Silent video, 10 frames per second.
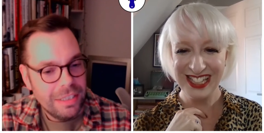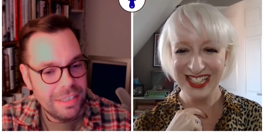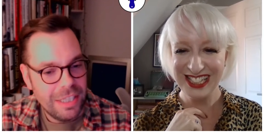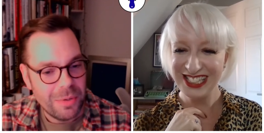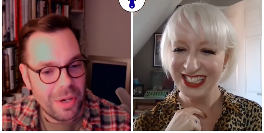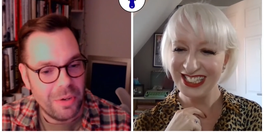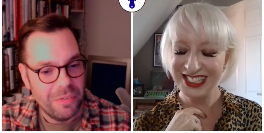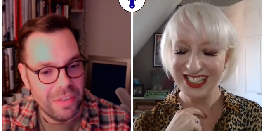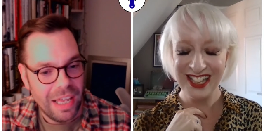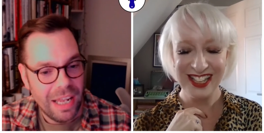Speaker 1: Didn't quite go for
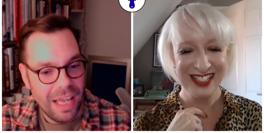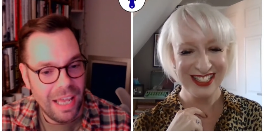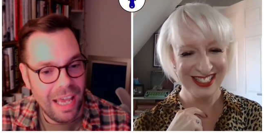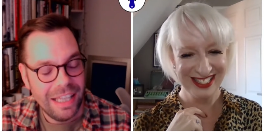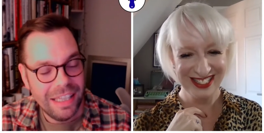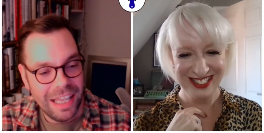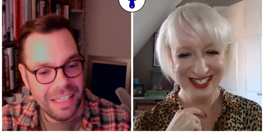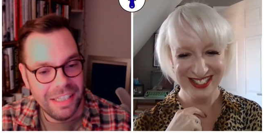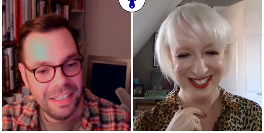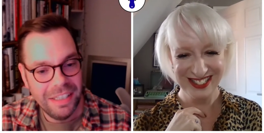that, and
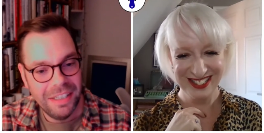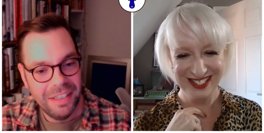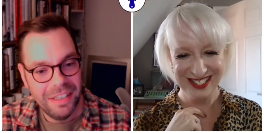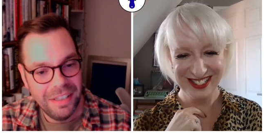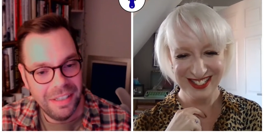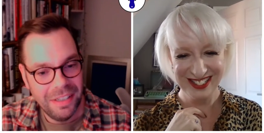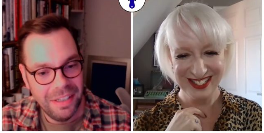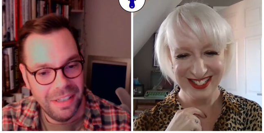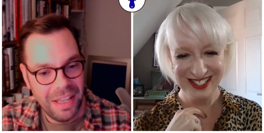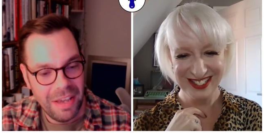then
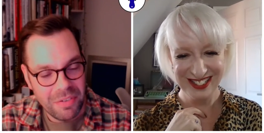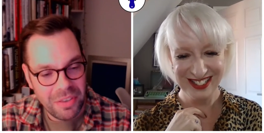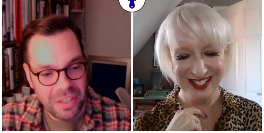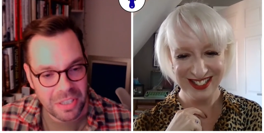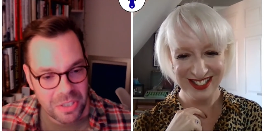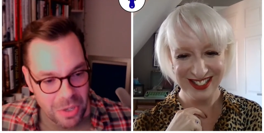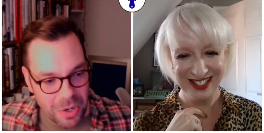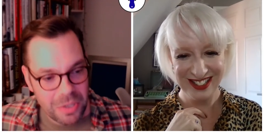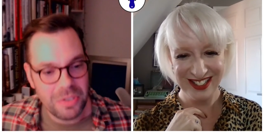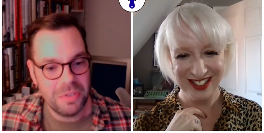everything
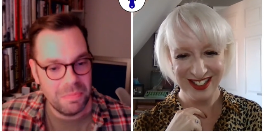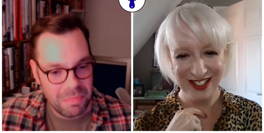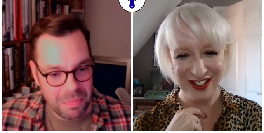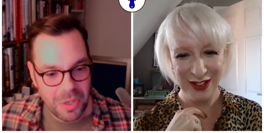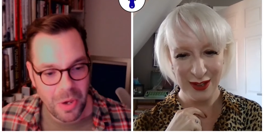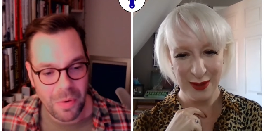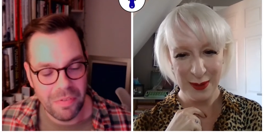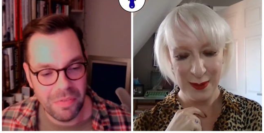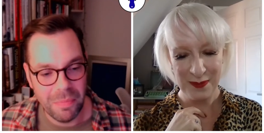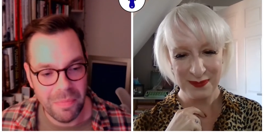starts going
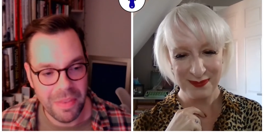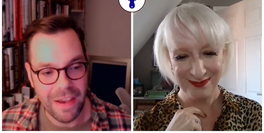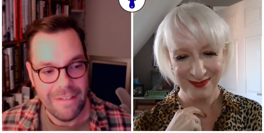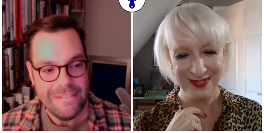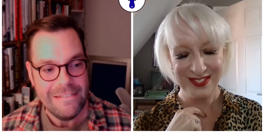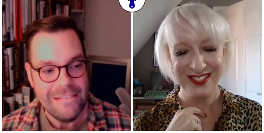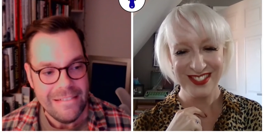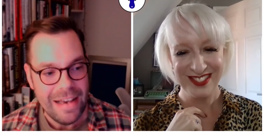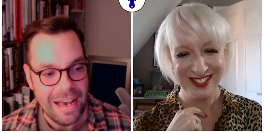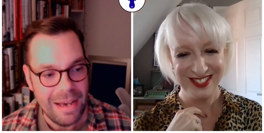from there.
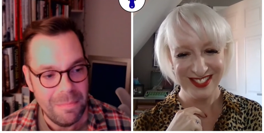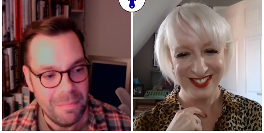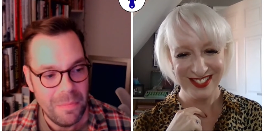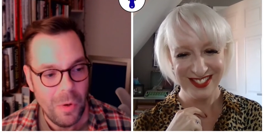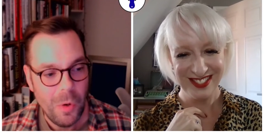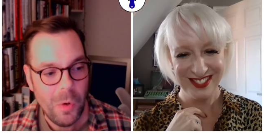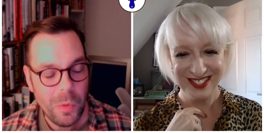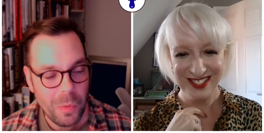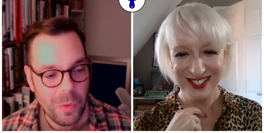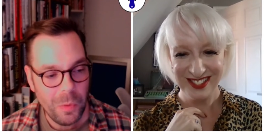
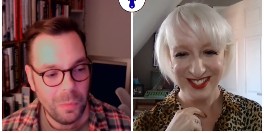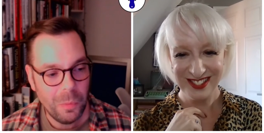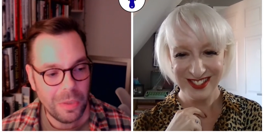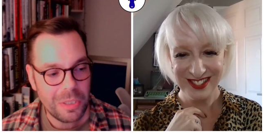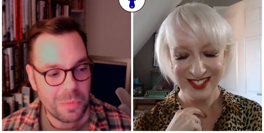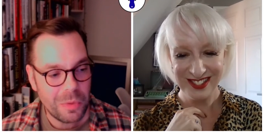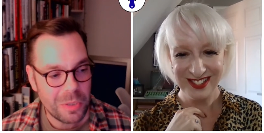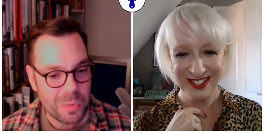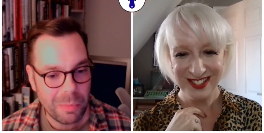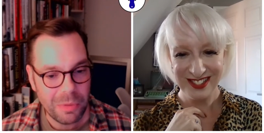What does
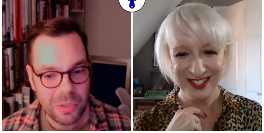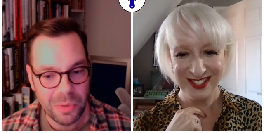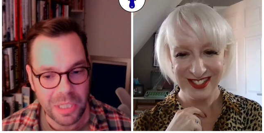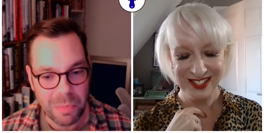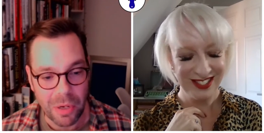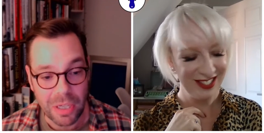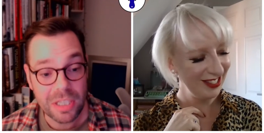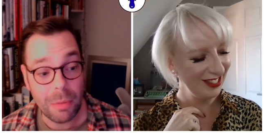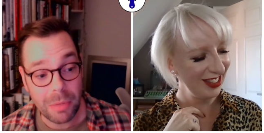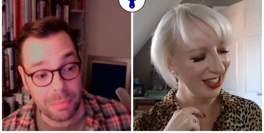Robert do in this book? Because
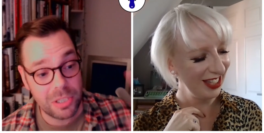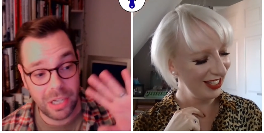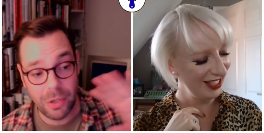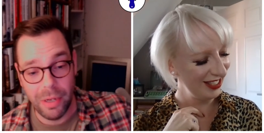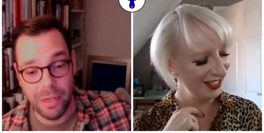I'm just going to go out